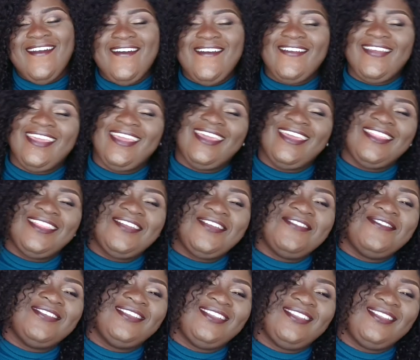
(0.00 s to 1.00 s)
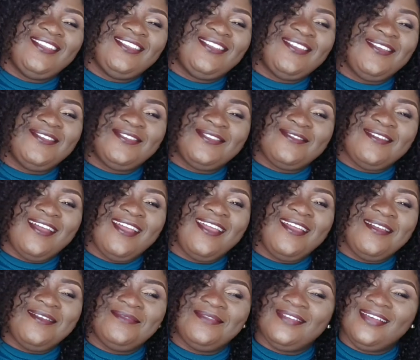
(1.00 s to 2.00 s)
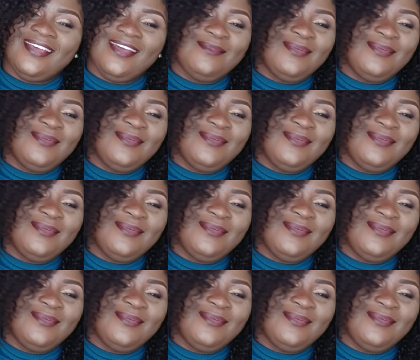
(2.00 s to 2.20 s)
Okay, three reasons to subscribe.